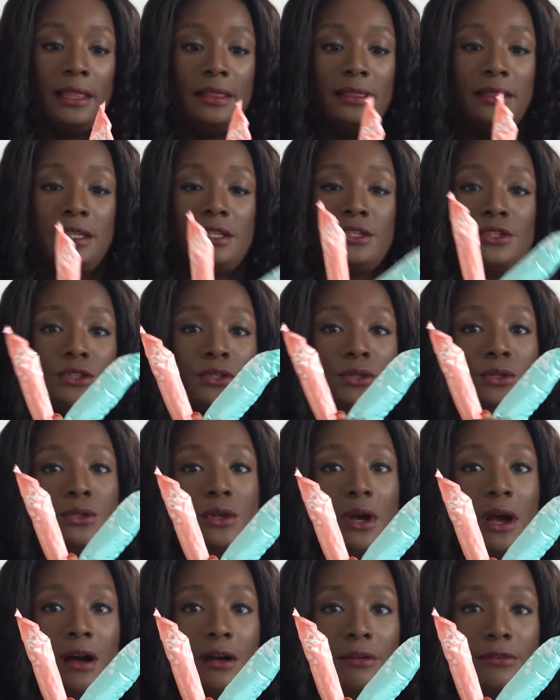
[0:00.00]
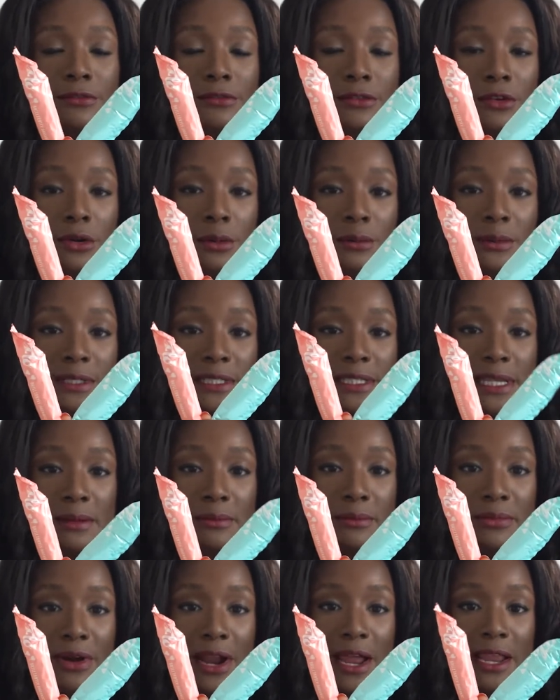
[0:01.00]
these 2 are from the
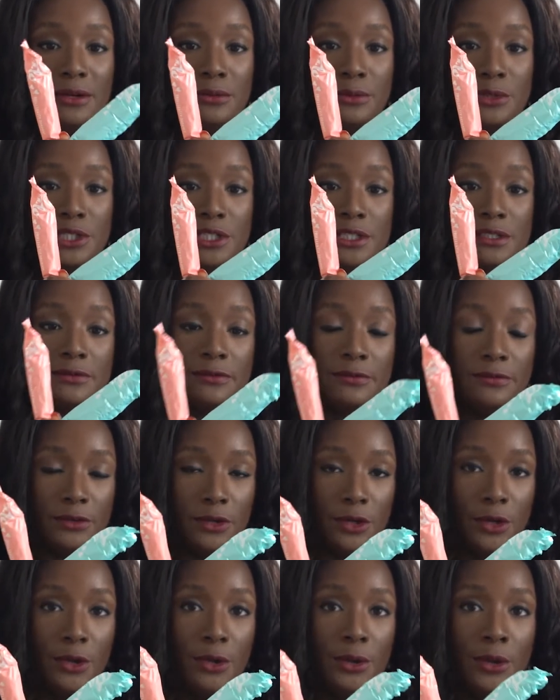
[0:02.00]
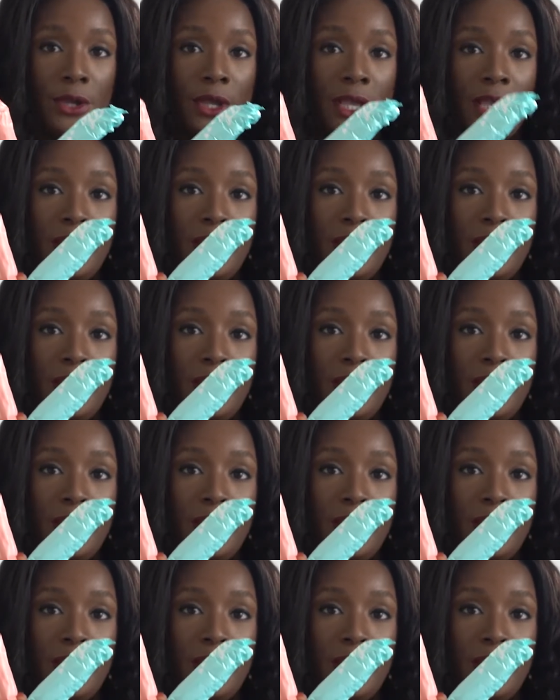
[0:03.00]
same brand, which is Flow.